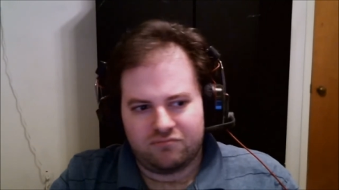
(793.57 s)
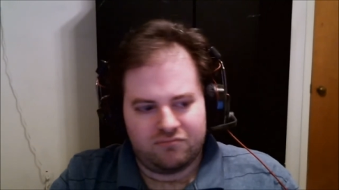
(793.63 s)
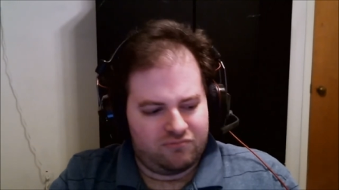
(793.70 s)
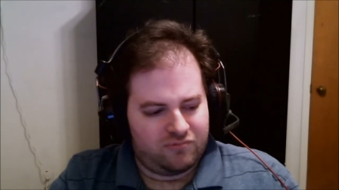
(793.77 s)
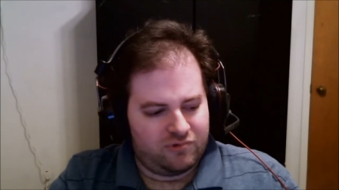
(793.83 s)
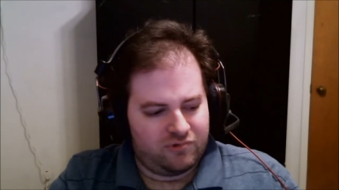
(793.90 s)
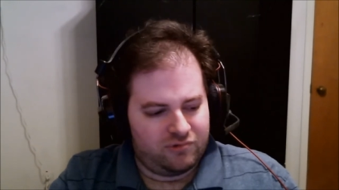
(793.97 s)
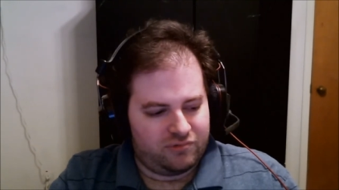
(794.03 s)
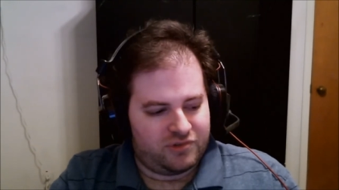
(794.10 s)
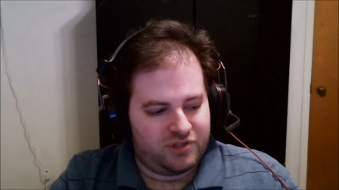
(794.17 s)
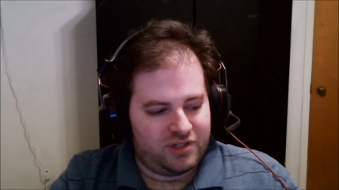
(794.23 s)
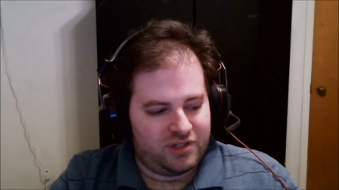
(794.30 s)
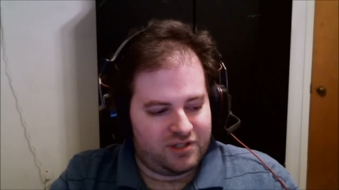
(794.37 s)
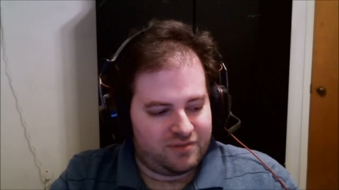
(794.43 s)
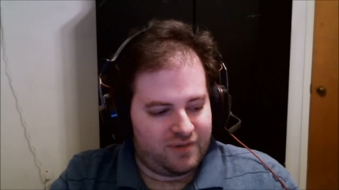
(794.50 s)
Oh,
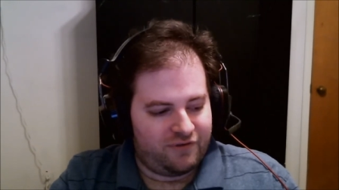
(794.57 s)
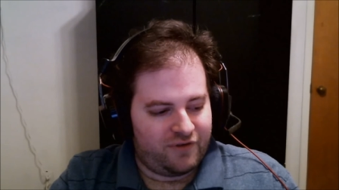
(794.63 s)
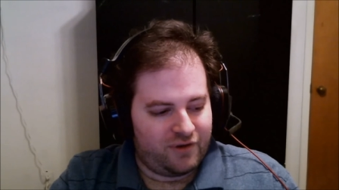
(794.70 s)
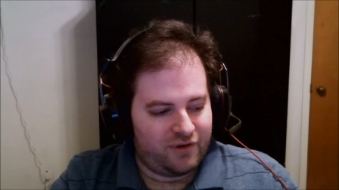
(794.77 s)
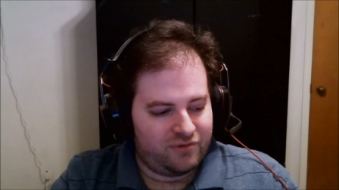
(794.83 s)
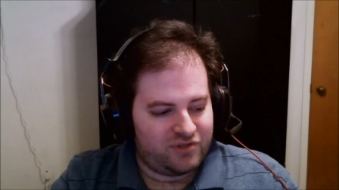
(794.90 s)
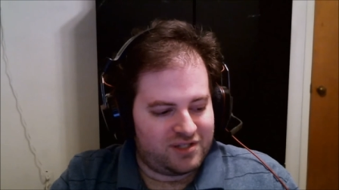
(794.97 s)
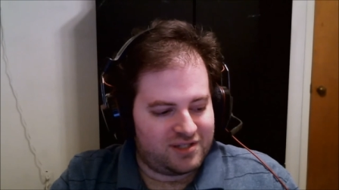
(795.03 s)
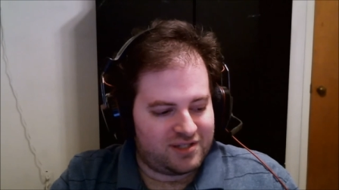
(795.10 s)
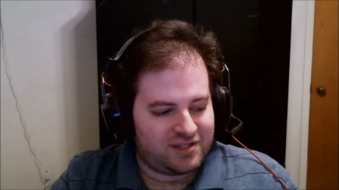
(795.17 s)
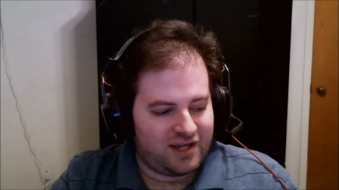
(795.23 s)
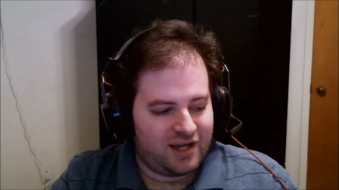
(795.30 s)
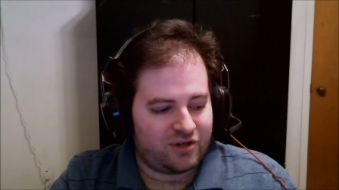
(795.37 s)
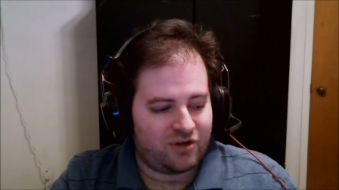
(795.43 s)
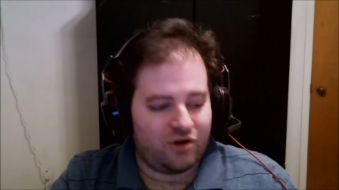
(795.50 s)
jeez, my phone just
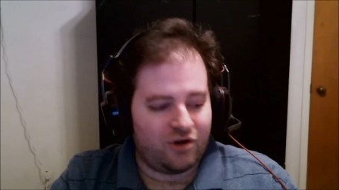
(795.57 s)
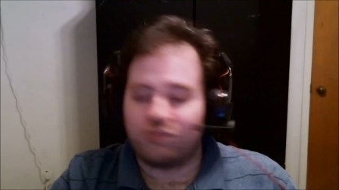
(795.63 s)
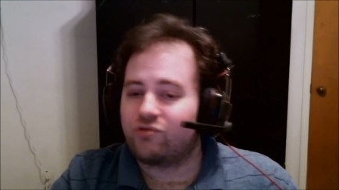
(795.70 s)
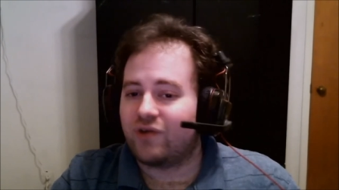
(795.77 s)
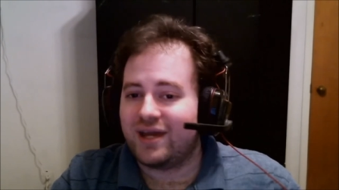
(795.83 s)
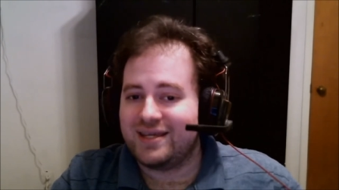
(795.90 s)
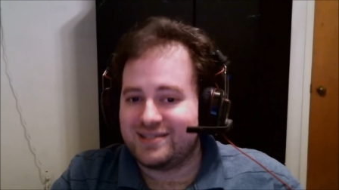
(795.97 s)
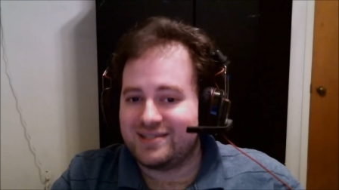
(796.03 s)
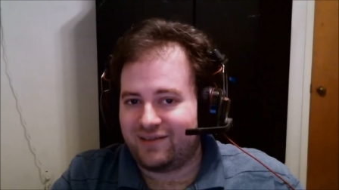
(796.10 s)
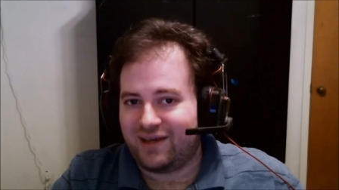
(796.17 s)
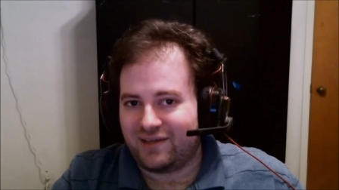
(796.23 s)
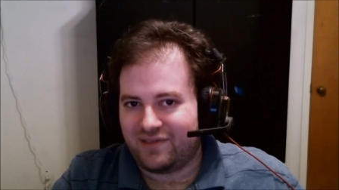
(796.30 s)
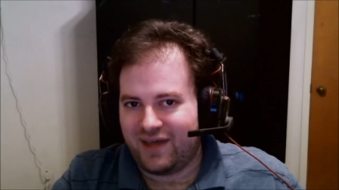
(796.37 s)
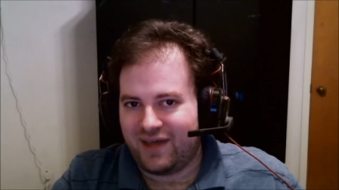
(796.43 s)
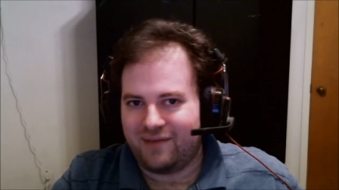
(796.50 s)
decided to go crazy
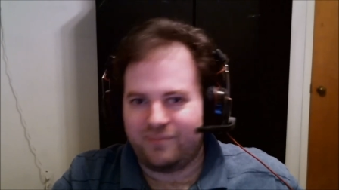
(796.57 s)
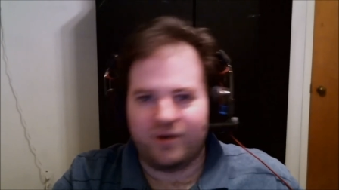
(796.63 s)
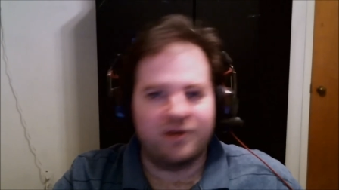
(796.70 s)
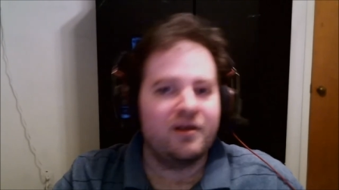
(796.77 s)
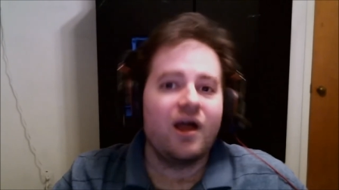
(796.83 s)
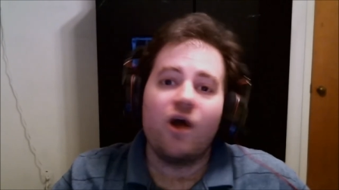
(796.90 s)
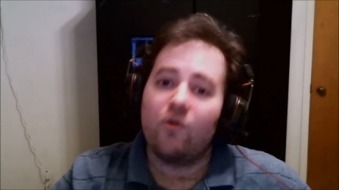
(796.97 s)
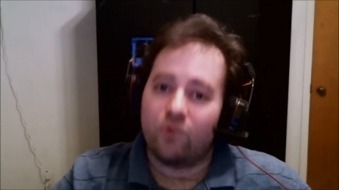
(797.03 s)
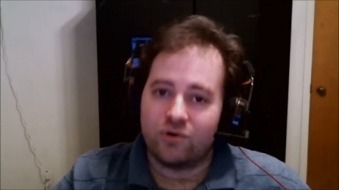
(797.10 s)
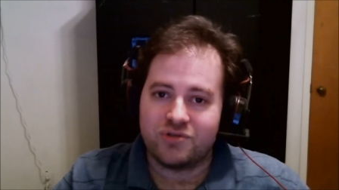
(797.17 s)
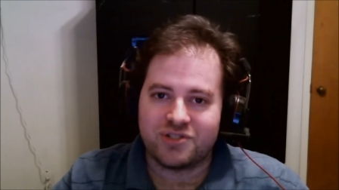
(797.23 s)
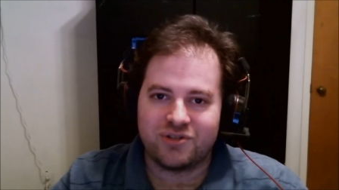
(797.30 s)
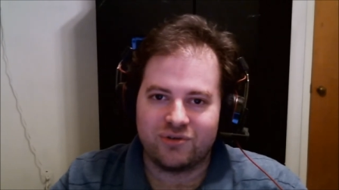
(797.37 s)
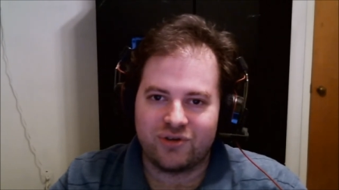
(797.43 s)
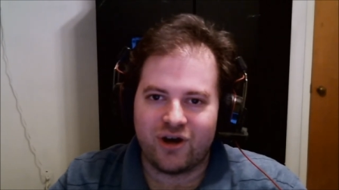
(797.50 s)
like that. But we're
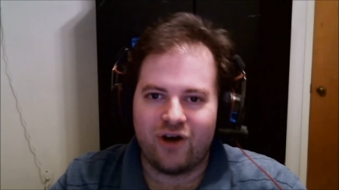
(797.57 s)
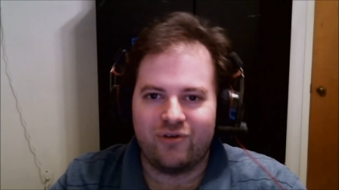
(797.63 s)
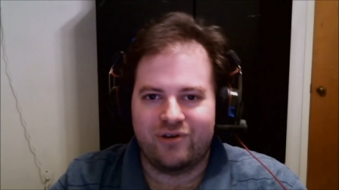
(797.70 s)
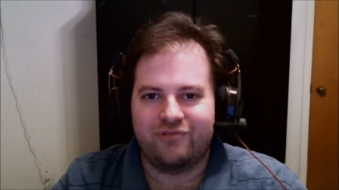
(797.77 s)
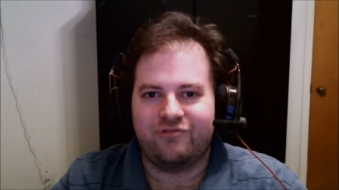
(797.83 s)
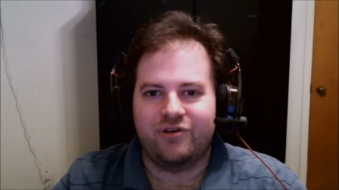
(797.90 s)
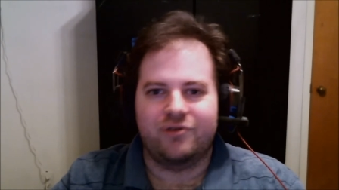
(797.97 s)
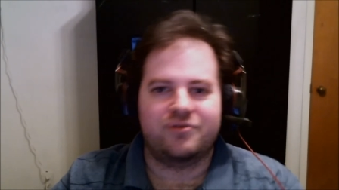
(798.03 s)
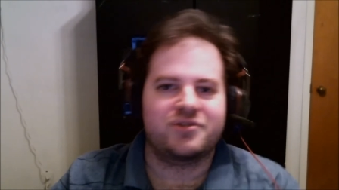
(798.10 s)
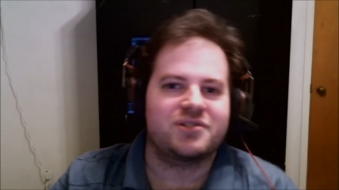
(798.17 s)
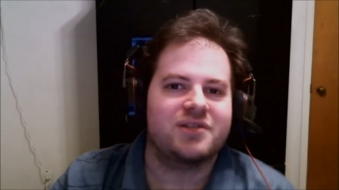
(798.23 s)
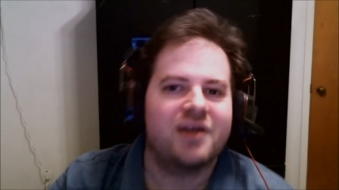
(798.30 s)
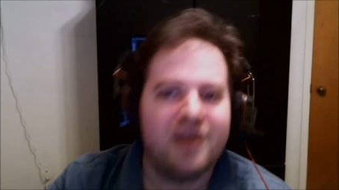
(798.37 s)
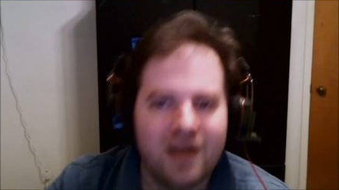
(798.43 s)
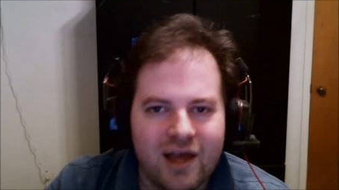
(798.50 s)
still going, folks.